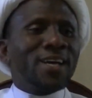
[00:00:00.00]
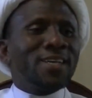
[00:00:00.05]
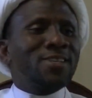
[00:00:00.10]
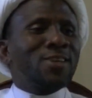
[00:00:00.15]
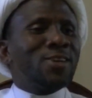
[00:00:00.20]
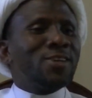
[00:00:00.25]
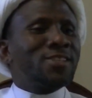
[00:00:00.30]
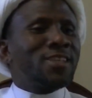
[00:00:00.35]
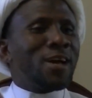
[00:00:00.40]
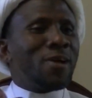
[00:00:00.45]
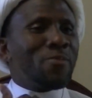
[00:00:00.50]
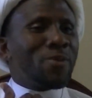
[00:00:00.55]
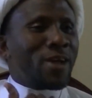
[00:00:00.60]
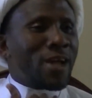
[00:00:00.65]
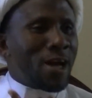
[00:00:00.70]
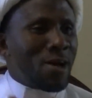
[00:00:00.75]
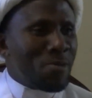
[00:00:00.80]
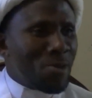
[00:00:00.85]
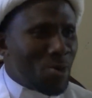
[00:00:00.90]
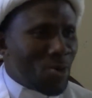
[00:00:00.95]
it's gonna start
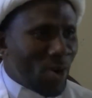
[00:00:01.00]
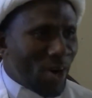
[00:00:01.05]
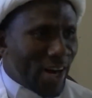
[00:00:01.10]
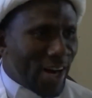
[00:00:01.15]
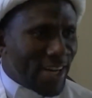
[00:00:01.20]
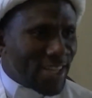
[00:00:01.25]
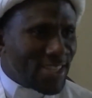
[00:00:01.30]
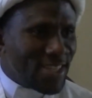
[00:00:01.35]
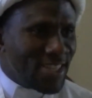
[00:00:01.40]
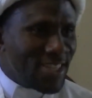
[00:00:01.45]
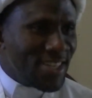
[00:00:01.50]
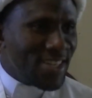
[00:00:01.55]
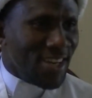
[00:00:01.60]
becoming white.